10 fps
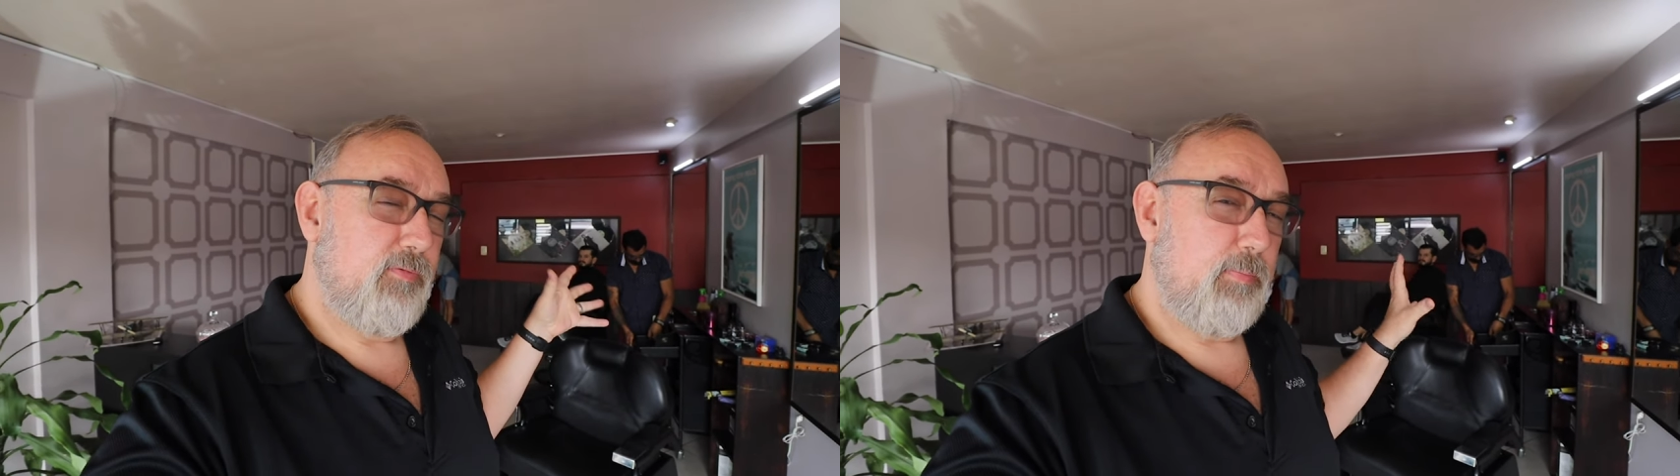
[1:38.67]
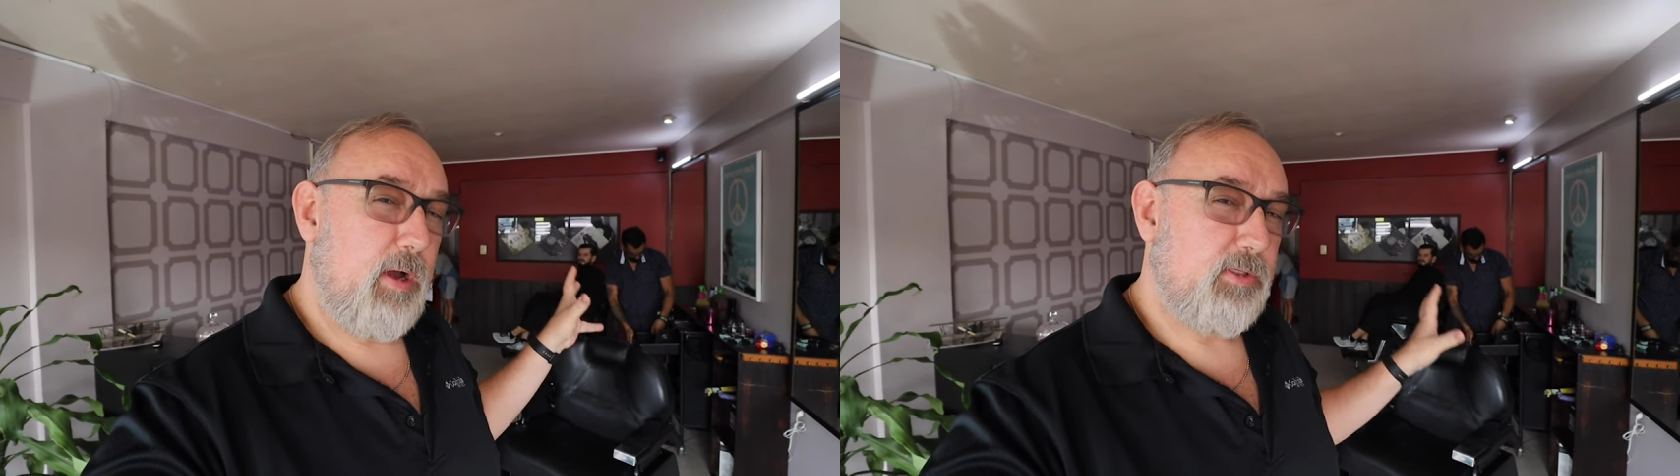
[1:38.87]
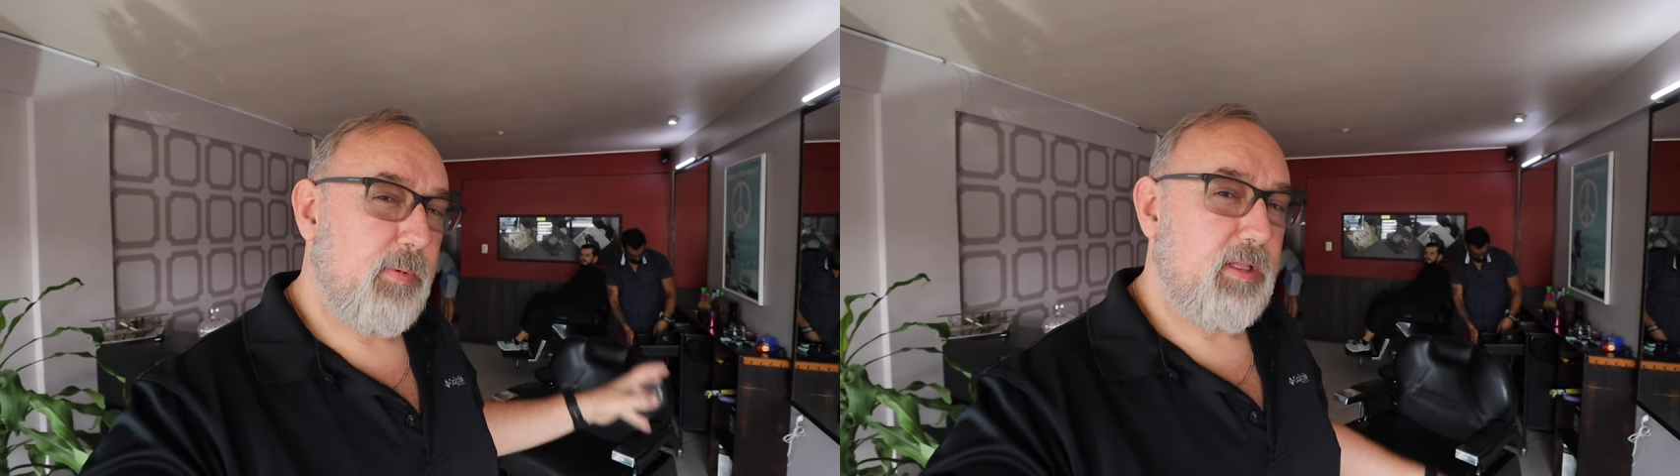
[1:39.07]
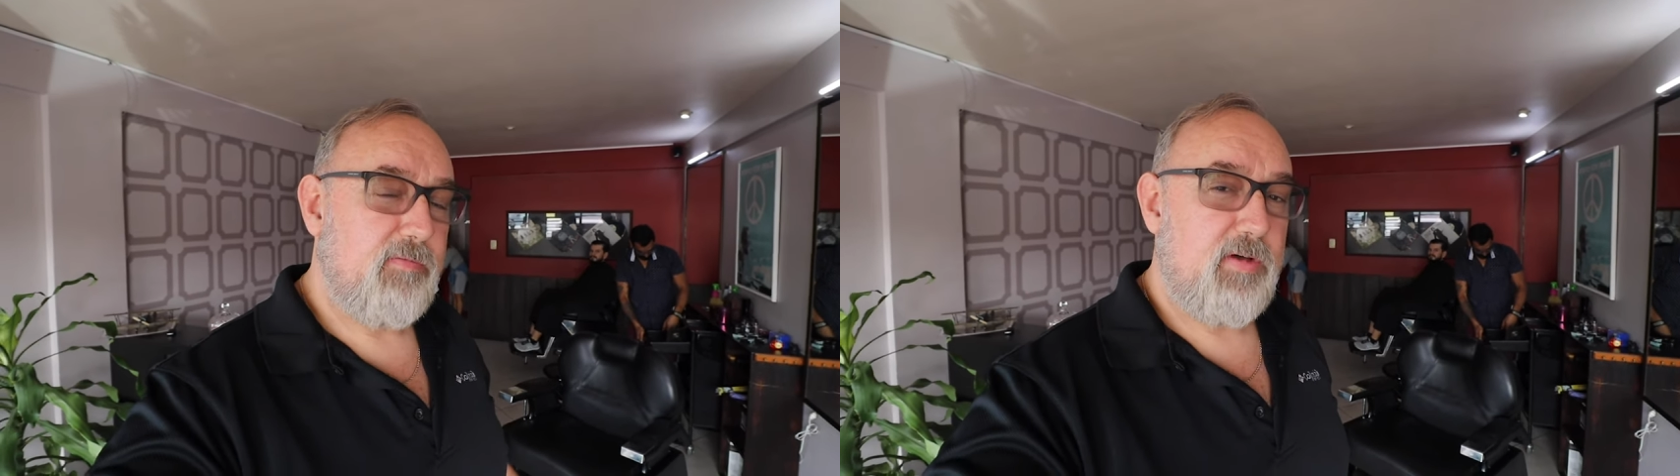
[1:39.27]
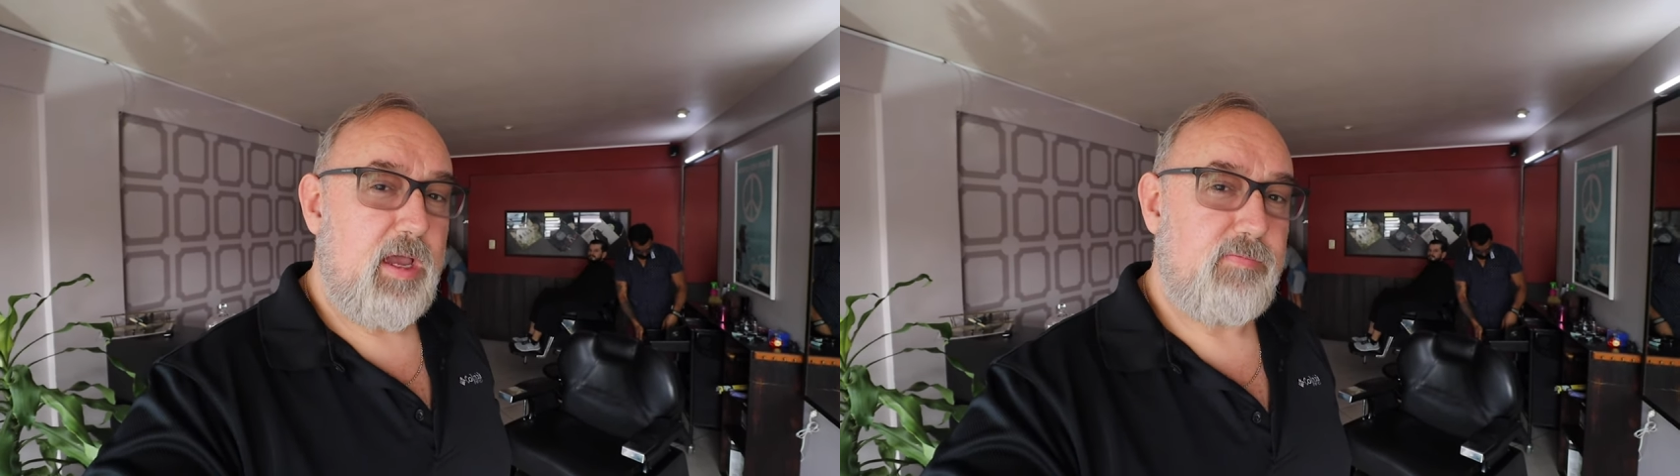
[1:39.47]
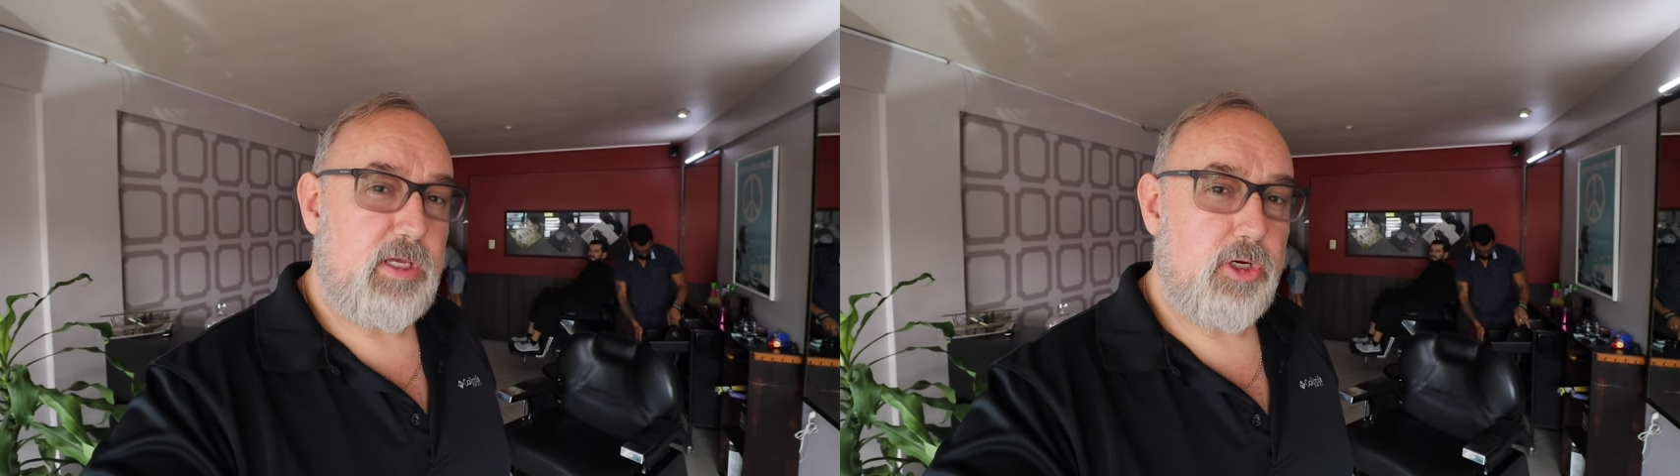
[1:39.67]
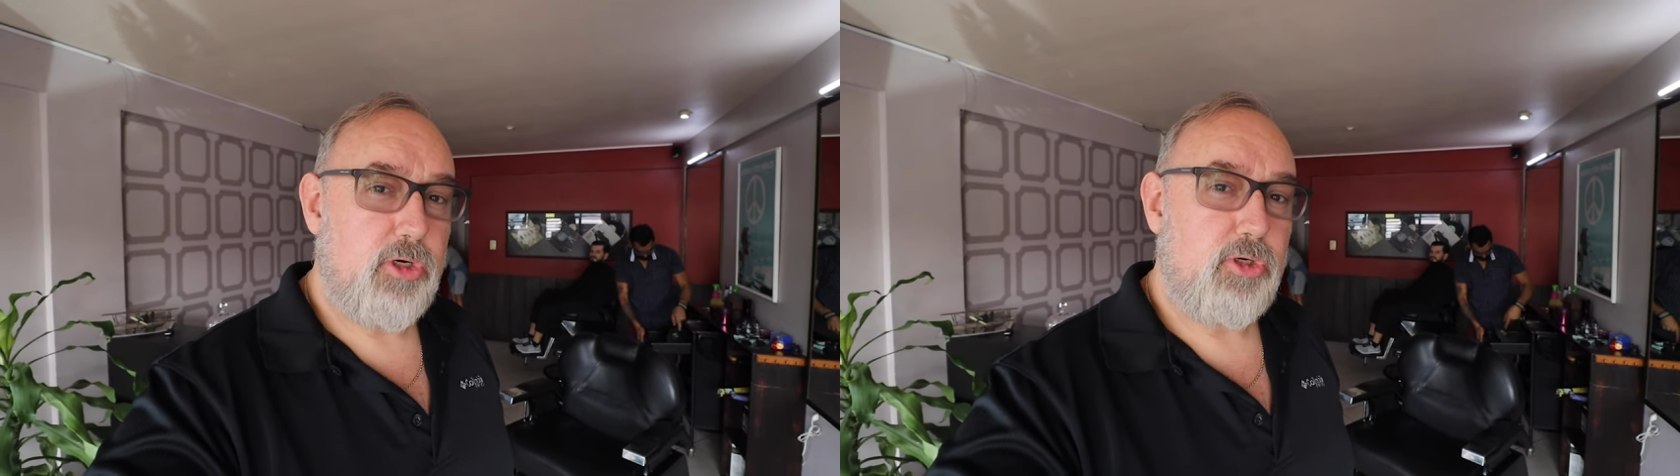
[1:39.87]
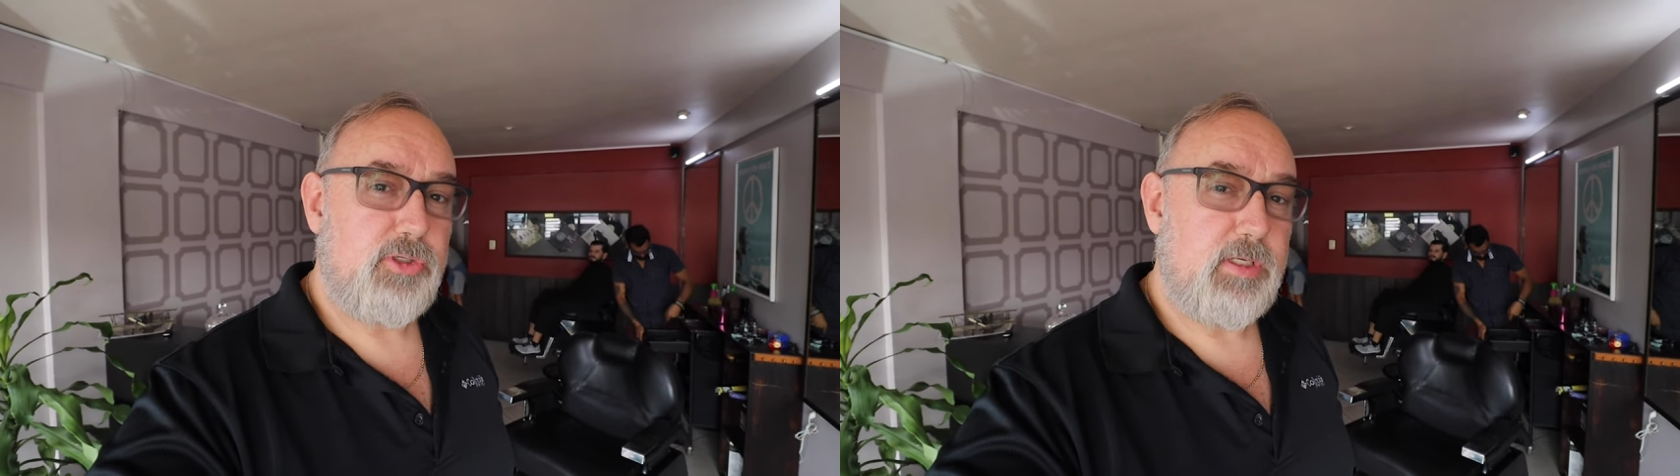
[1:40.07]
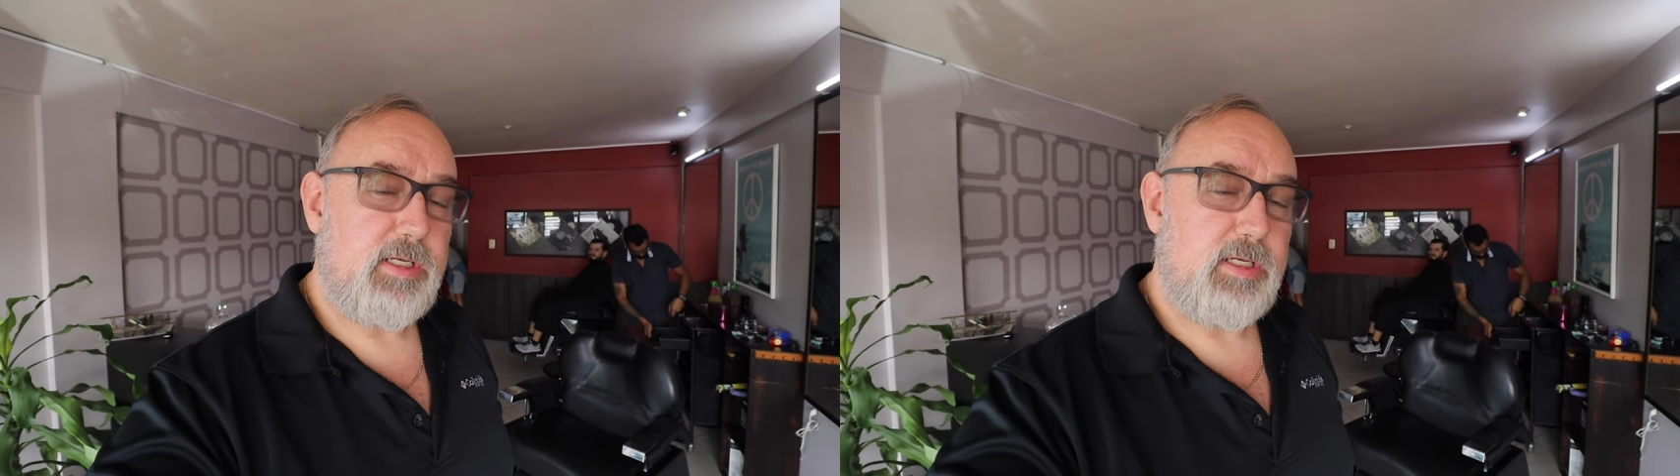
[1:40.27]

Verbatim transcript: for approximately five years,